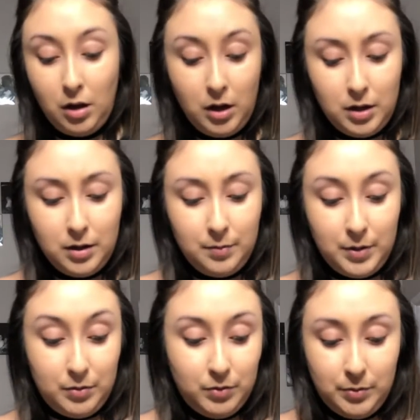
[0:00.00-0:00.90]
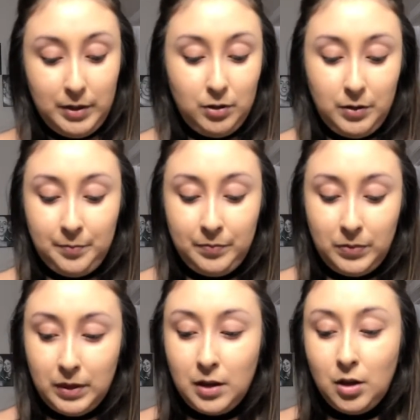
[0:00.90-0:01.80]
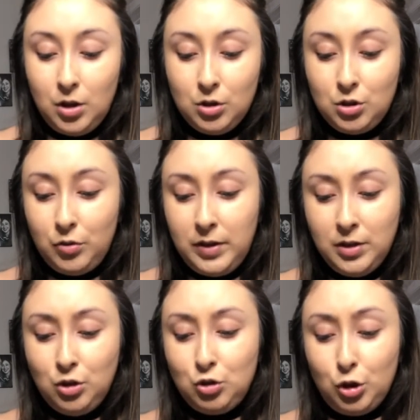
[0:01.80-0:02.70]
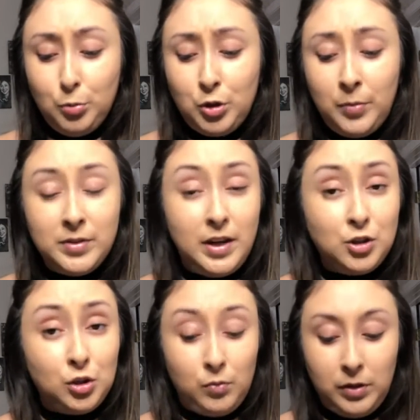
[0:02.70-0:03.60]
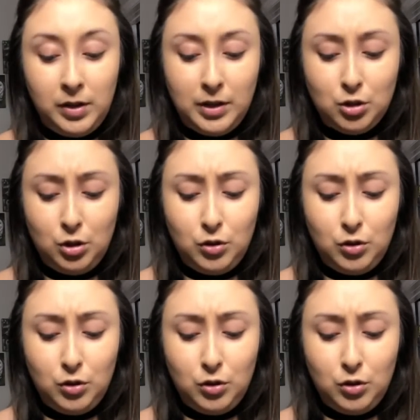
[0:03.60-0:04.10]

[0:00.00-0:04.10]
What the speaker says: What am I doing? So this strobe cream is actually really nice too.